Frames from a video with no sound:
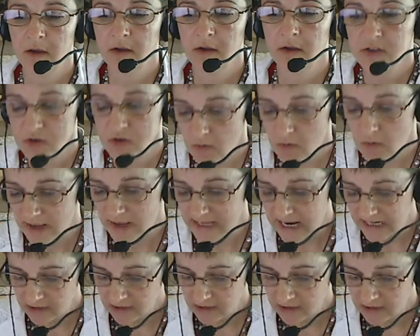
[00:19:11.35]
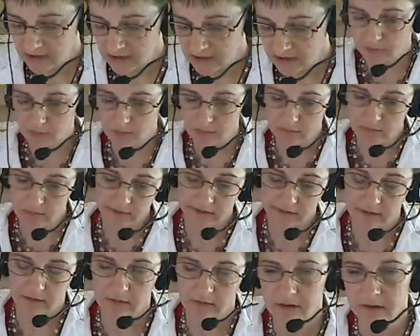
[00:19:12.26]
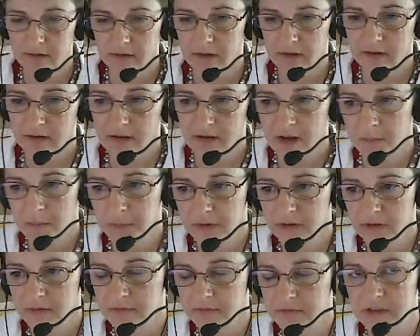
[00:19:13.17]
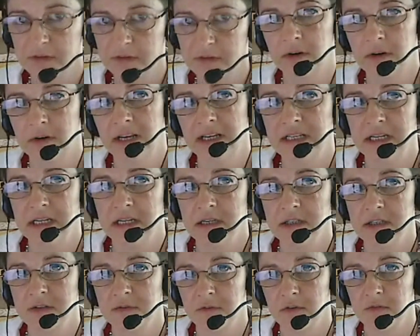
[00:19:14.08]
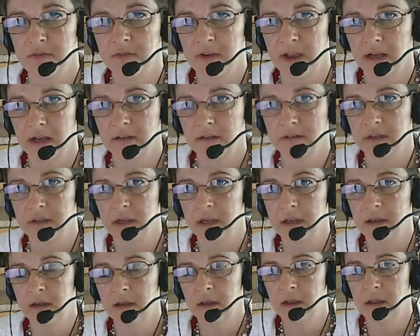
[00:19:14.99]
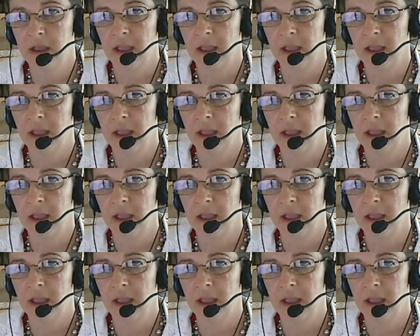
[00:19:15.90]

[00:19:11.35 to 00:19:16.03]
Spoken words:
So I kind of through a couple of different ideas for faculty,